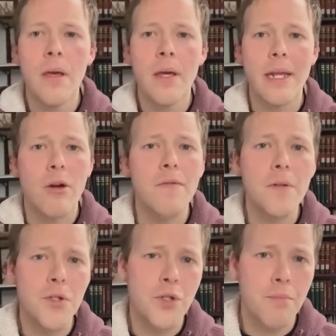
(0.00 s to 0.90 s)
Now, our
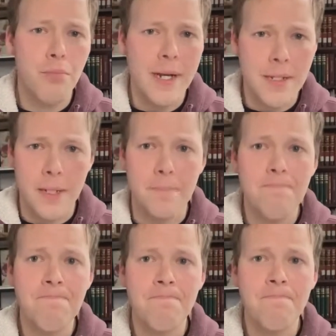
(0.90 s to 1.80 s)
first president,
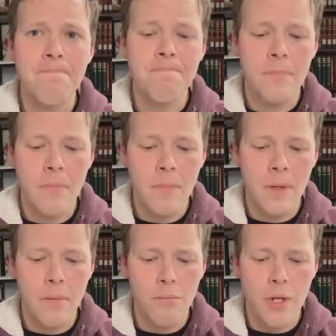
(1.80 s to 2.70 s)

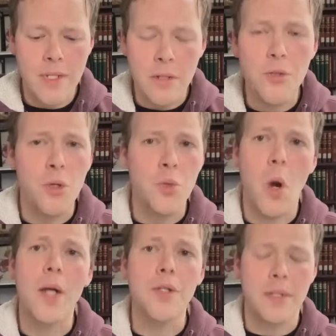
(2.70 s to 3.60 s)
President George
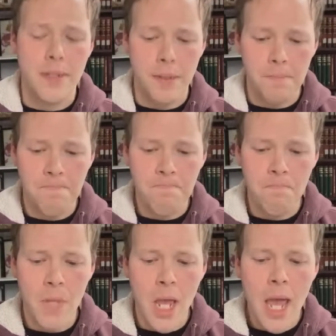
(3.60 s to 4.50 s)
Washington,
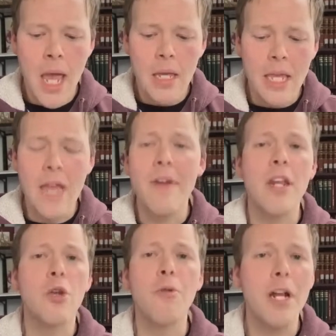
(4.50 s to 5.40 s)
gave an
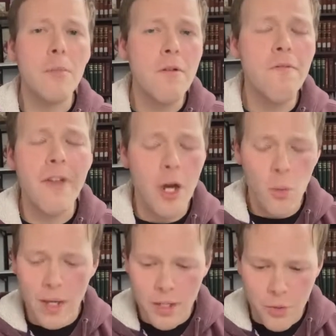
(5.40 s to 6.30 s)
incredible
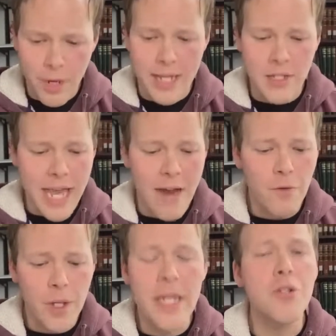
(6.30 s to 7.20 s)
farewell address
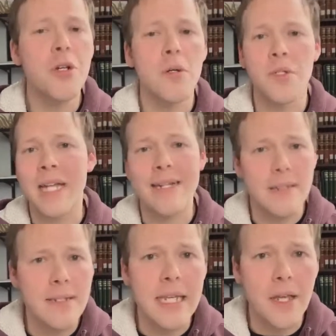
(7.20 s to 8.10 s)
after he chose not to
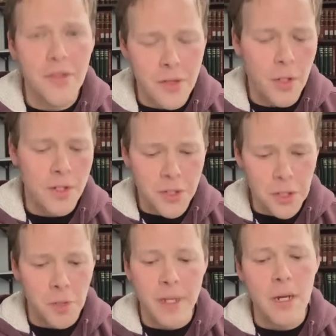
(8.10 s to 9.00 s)
seek a third term in